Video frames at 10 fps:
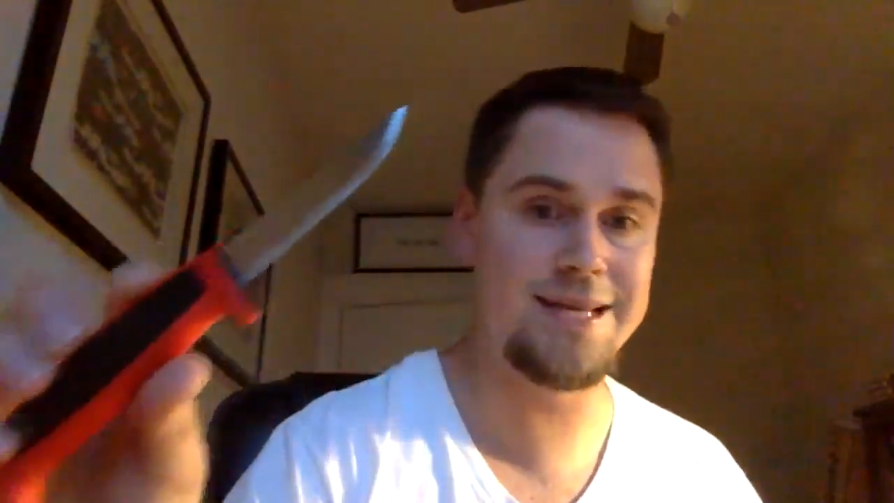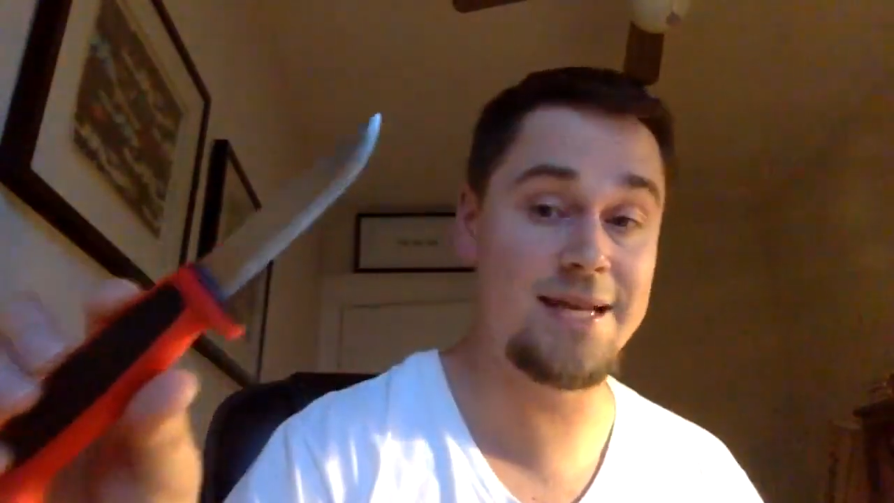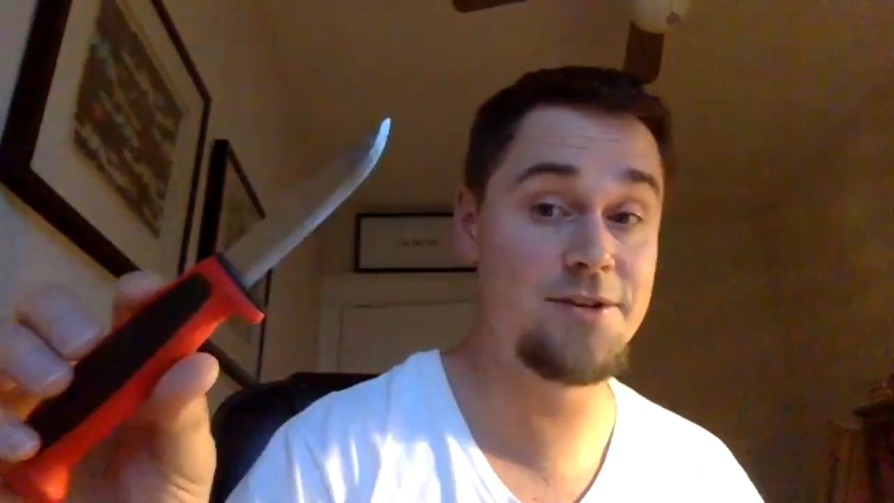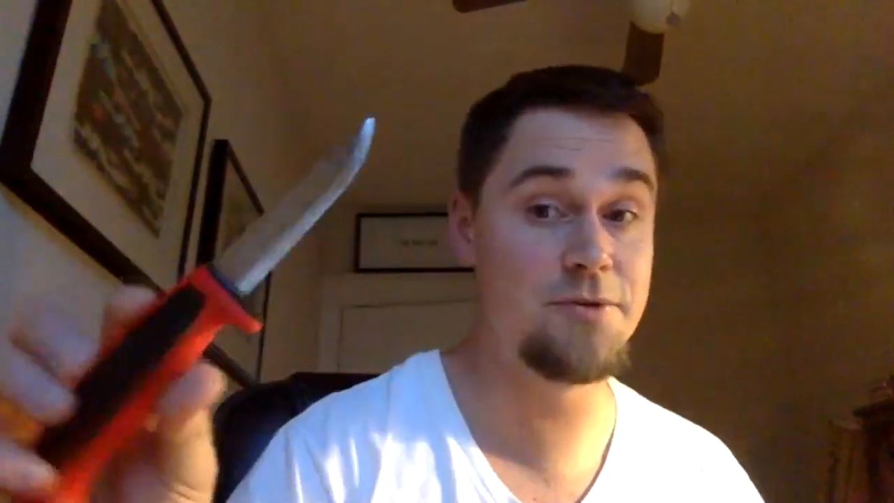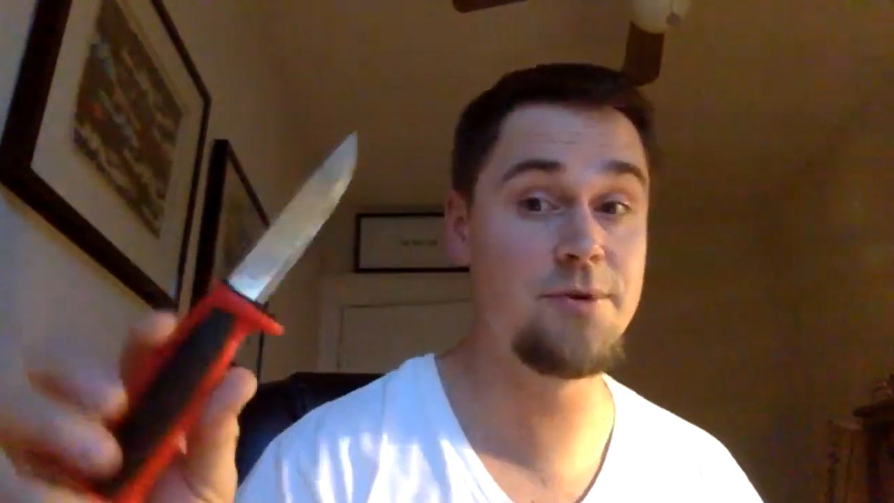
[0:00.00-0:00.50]

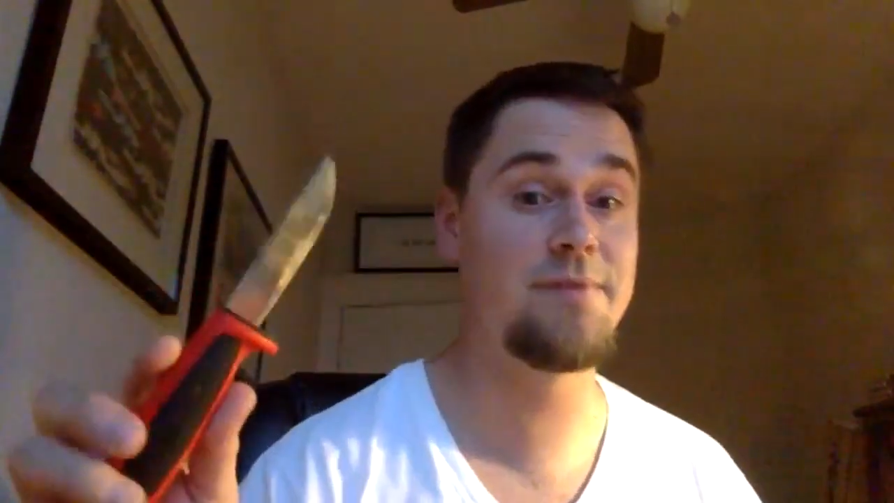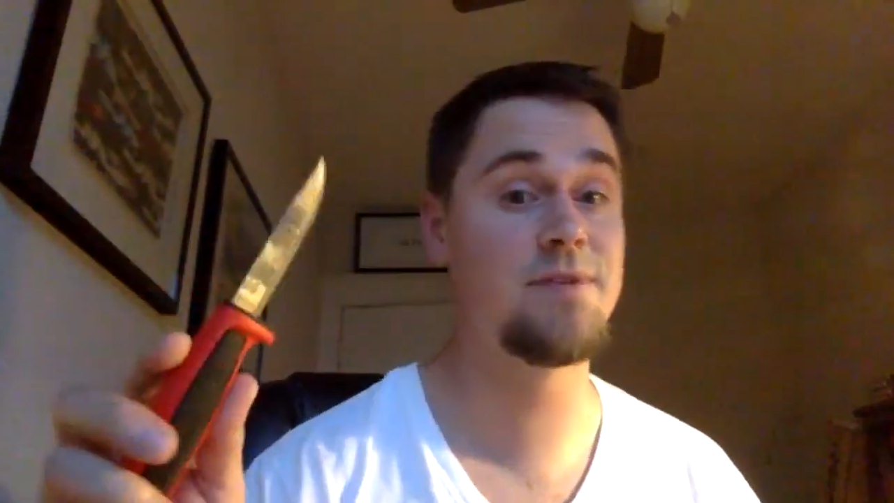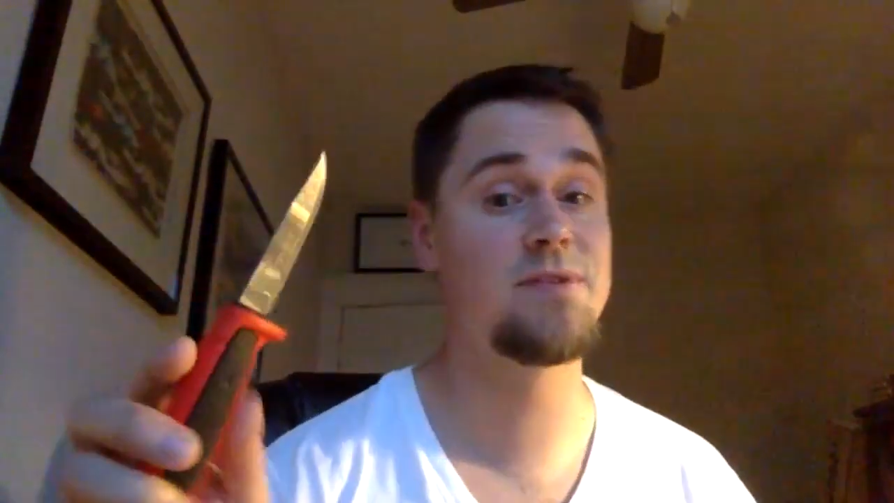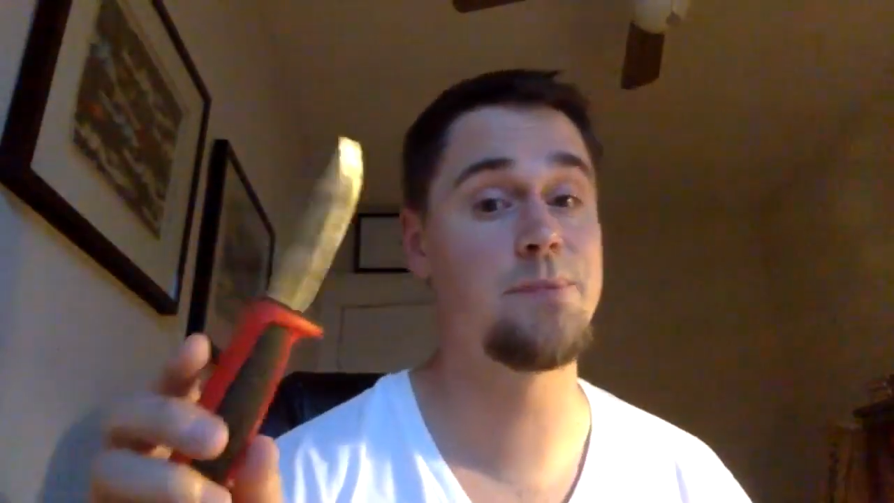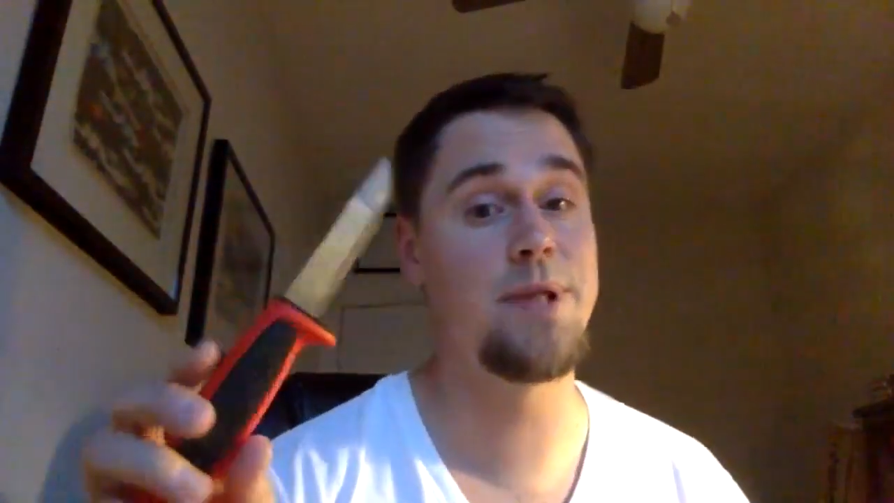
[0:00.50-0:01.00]
did do
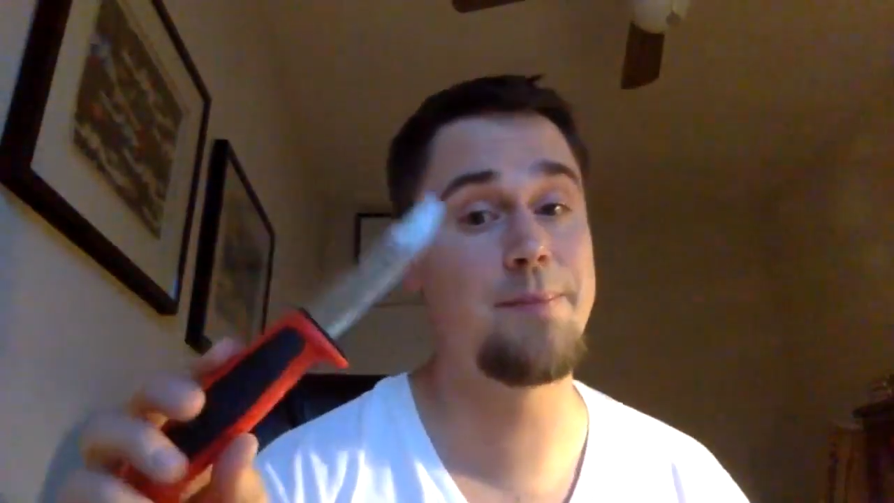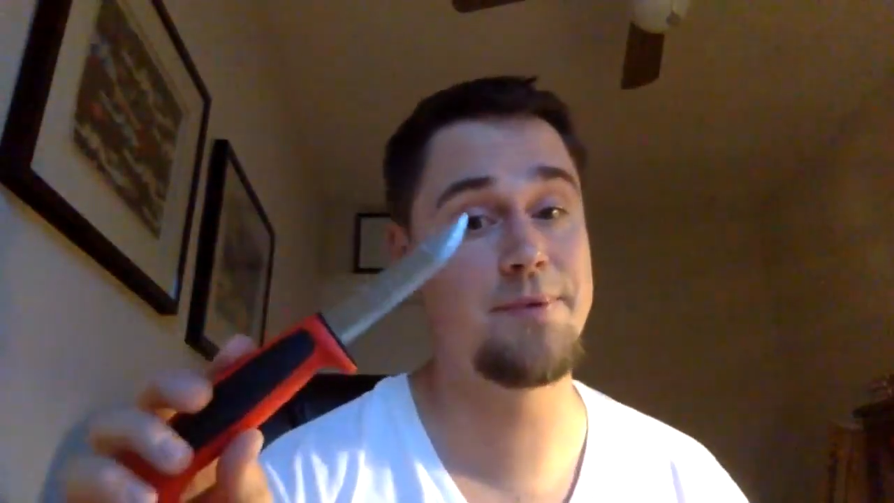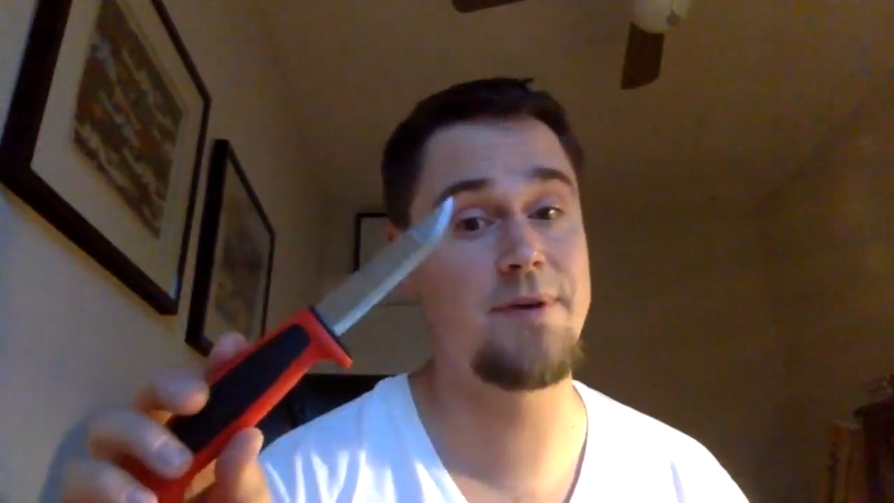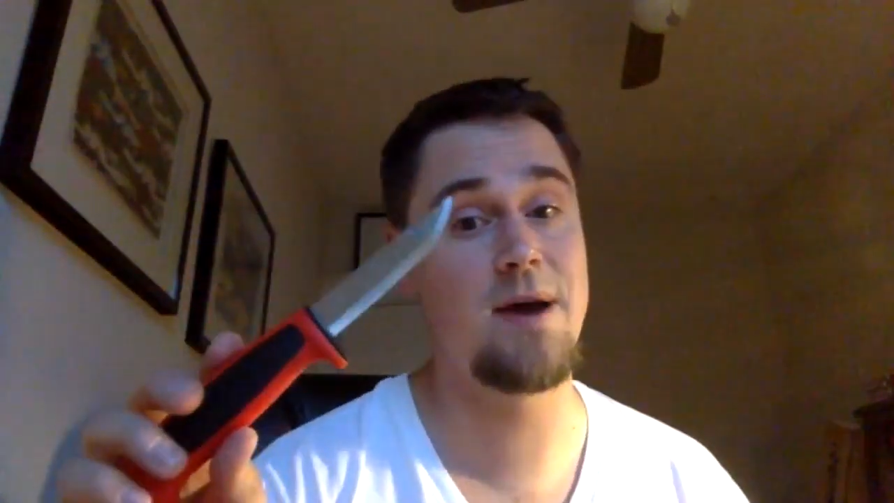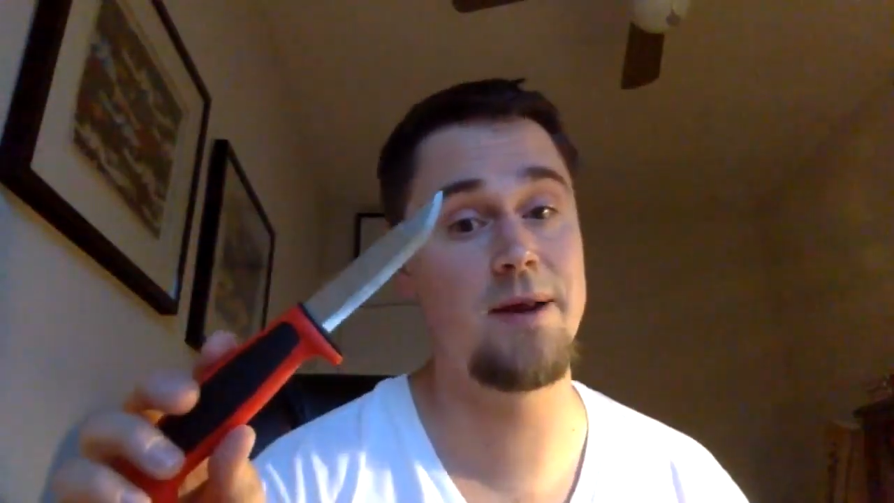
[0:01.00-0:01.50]
even some light
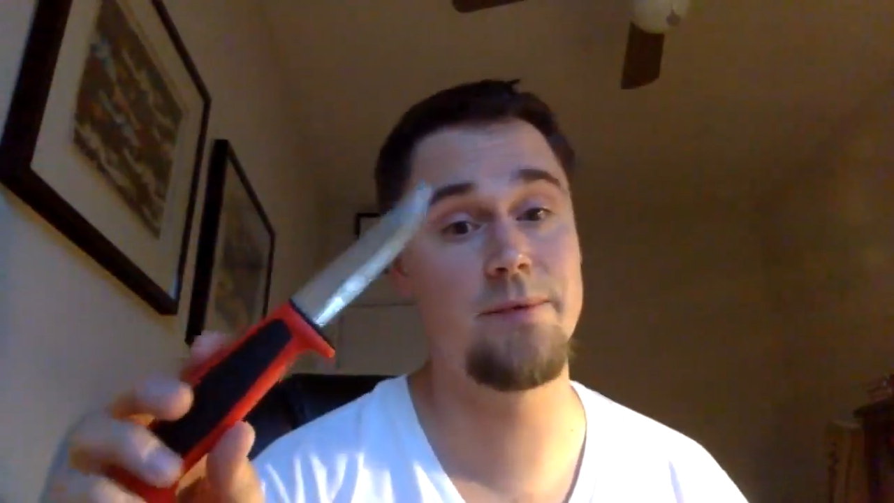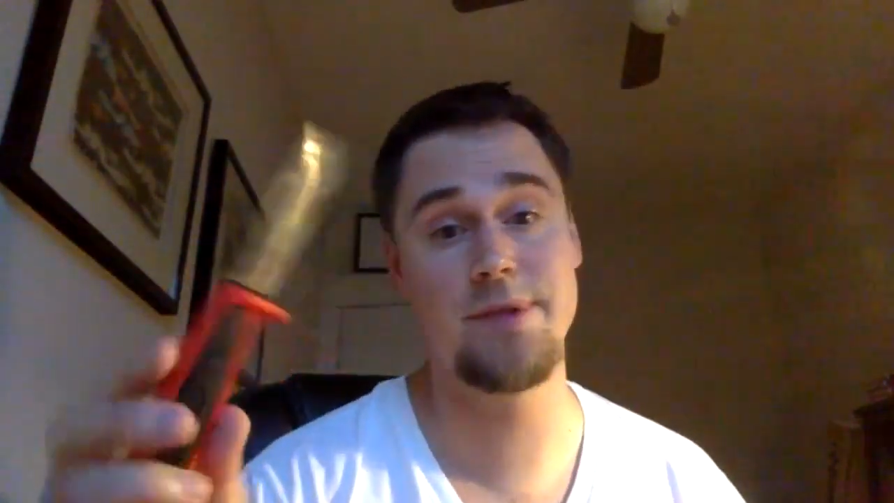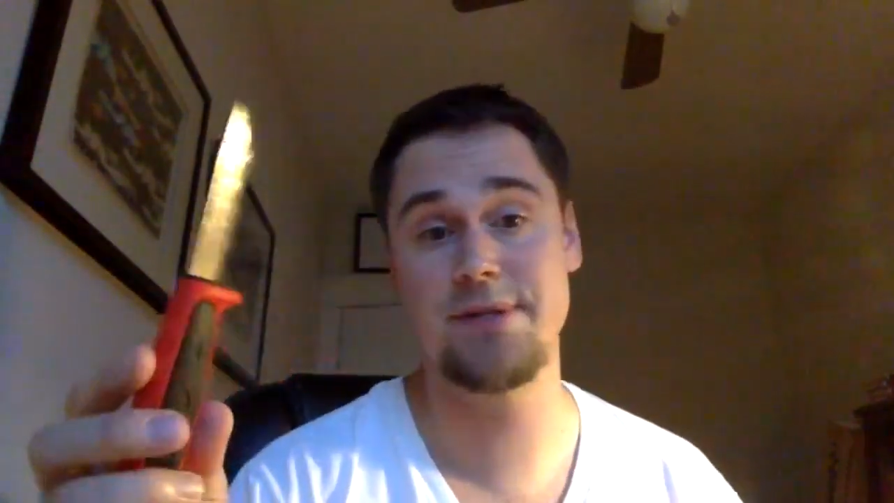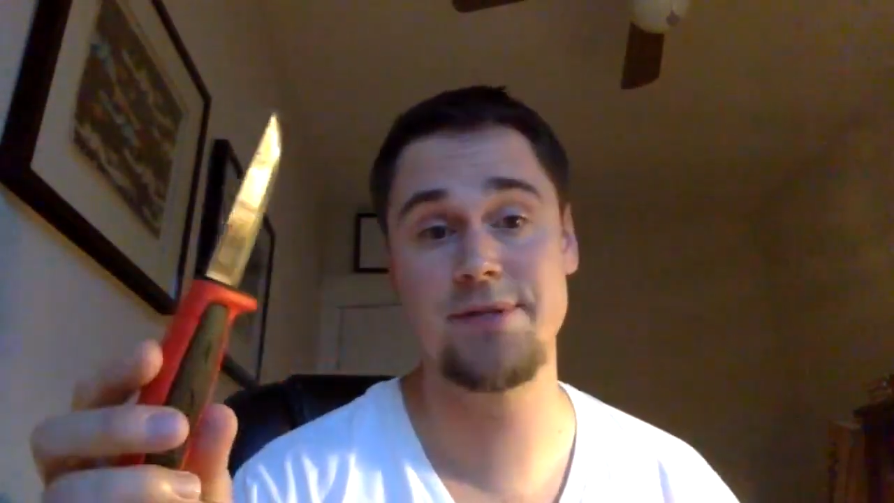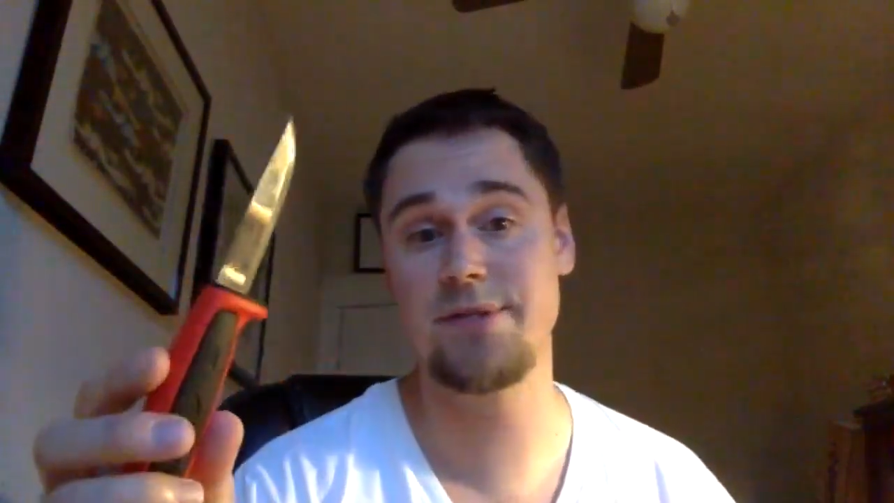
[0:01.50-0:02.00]
batoning with this.